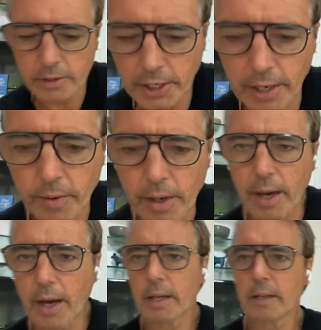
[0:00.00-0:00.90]

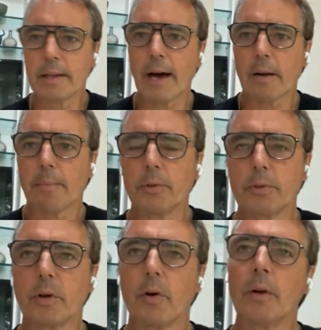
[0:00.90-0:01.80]
Shangri-La, not a blue
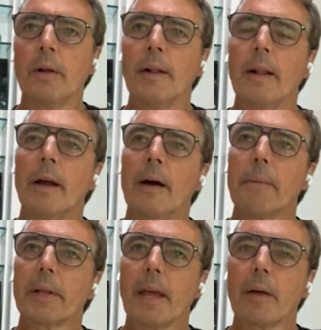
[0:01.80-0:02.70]
zone.
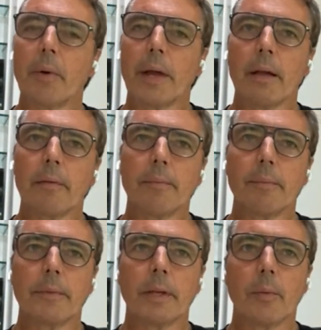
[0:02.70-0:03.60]
But then we
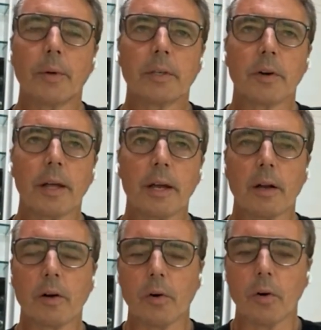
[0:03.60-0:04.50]
sort of
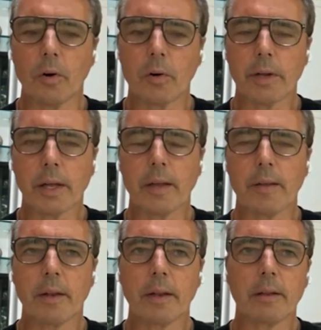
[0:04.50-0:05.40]
hit gold
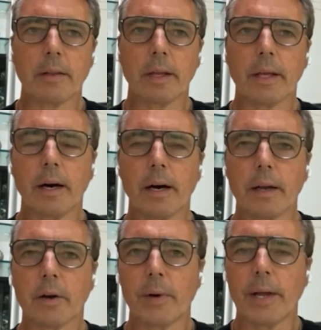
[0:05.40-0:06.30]
in the
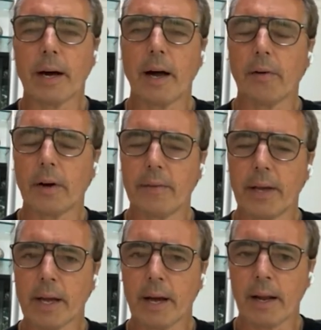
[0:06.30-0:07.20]
Greek island of
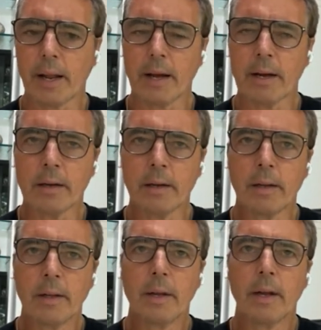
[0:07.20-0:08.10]
Ikaria,
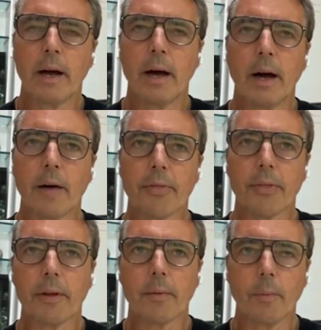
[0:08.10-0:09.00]

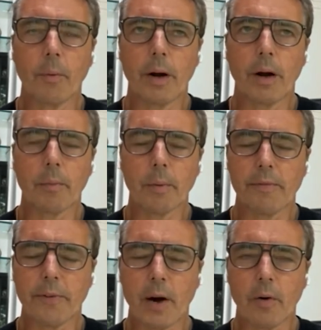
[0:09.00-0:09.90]
where we
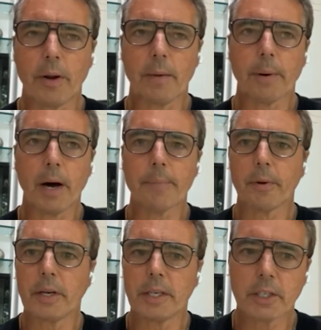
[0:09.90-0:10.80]
found a
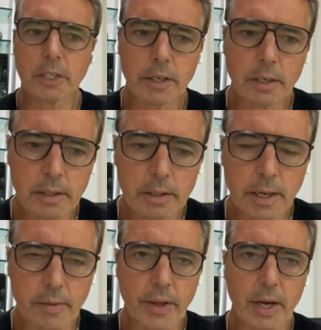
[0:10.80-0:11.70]
population,
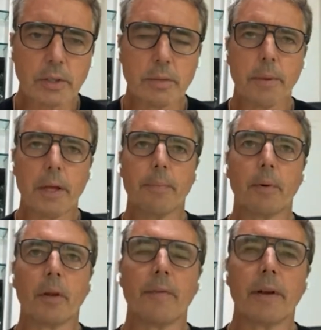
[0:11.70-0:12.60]
10,000
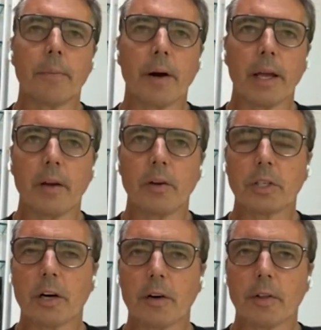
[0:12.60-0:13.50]
people living about 8
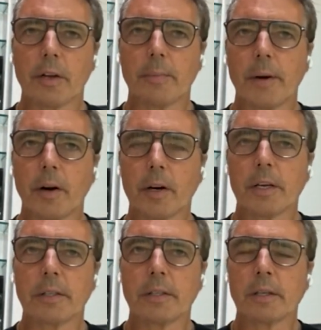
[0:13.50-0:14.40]
years longer than
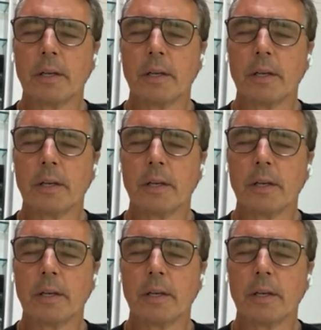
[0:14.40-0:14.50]
Americans,